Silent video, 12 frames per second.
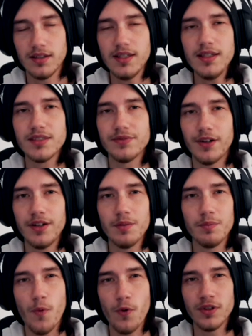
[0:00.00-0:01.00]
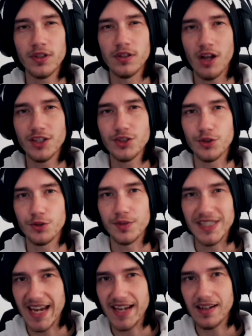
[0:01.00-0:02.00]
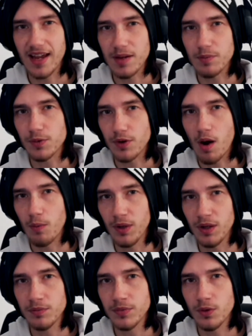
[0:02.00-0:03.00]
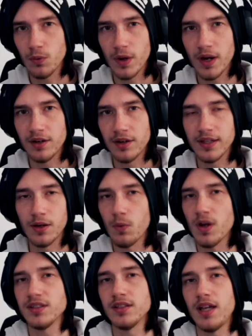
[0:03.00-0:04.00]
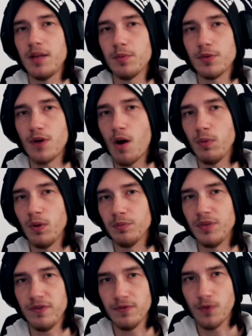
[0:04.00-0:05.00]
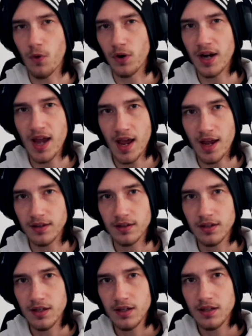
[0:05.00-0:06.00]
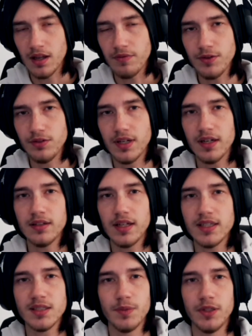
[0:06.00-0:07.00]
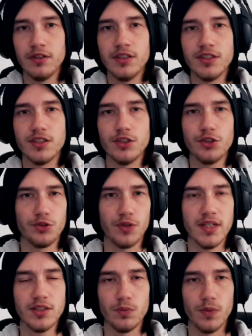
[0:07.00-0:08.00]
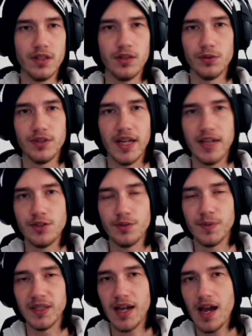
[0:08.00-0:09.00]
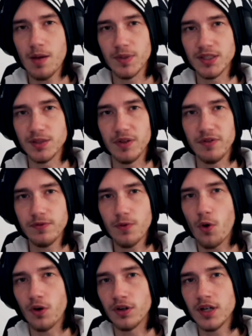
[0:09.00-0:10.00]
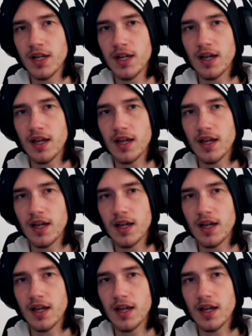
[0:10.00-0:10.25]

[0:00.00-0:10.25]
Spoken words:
I think it's very important not to create a problem where there wasn't a problem beforehand. If you didn't experience the stress with your daydreaming habits before,